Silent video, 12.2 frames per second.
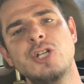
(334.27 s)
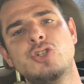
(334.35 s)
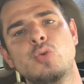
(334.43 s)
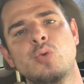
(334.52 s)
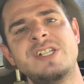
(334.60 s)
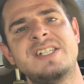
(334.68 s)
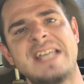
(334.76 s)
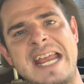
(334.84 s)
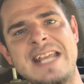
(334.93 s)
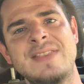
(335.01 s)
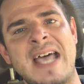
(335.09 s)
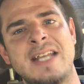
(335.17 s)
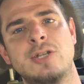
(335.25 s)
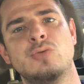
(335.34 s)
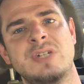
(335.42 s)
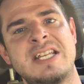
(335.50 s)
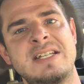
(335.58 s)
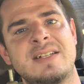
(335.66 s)
to retain that
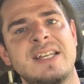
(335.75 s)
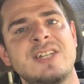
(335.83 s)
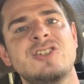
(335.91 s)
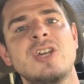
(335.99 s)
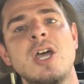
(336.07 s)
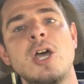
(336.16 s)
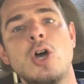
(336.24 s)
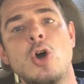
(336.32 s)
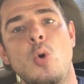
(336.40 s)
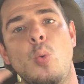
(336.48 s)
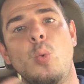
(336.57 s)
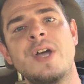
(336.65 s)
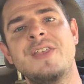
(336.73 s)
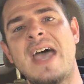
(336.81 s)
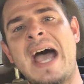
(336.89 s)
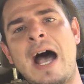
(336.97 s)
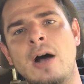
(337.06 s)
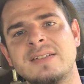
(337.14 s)
uniqueness
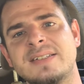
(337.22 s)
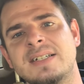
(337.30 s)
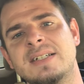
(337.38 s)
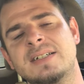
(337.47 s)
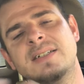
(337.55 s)
without